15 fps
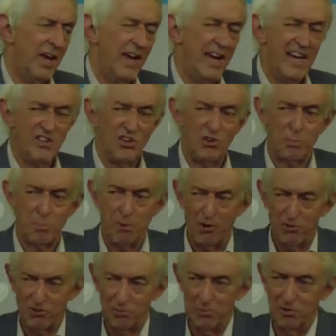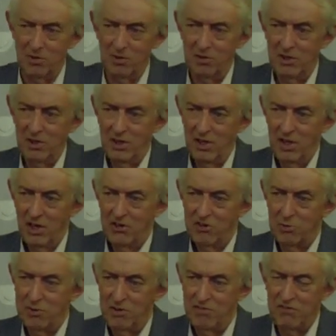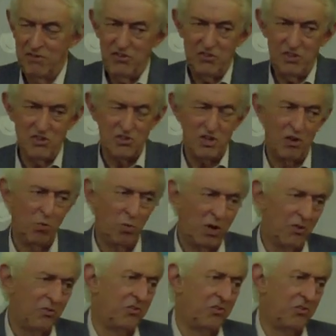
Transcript: it is possible to envisage a world